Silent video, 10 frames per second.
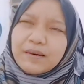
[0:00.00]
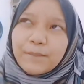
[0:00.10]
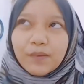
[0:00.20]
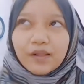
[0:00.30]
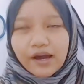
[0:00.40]

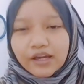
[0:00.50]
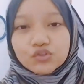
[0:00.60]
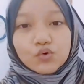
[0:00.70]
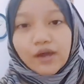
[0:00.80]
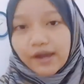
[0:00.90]
apply
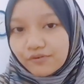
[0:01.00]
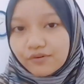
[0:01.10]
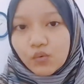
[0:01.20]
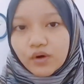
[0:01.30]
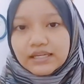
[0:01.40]
to
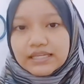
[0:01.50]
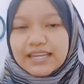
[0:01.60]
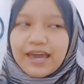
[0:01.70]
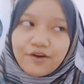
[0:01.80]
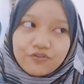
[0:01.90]
everyone
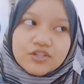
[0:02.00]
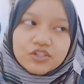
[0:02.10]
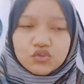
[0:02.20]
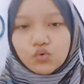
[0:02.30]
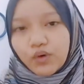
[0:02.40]
in every
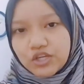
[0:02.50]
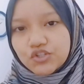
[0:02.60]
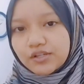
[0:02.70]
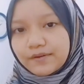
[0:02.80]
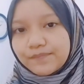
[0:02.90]

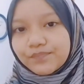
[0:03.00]
situation.